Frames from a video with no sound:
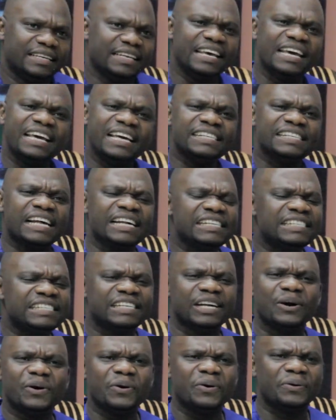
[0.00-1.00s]
Niza
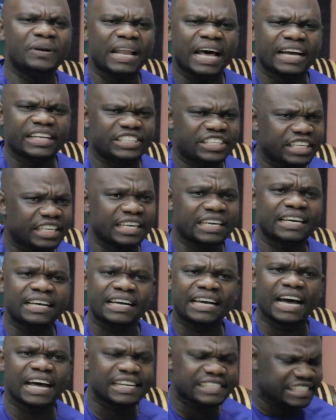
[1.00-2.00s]
zona
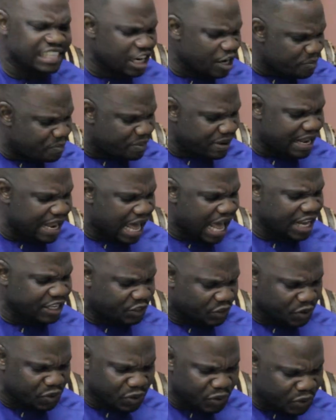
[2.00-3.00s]
chicken kasar
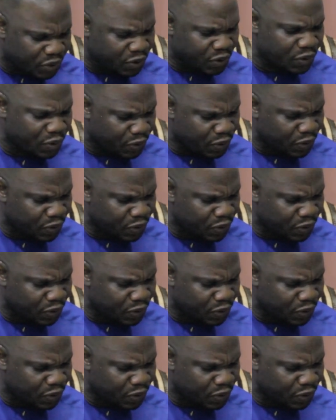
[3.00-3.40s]
plateau.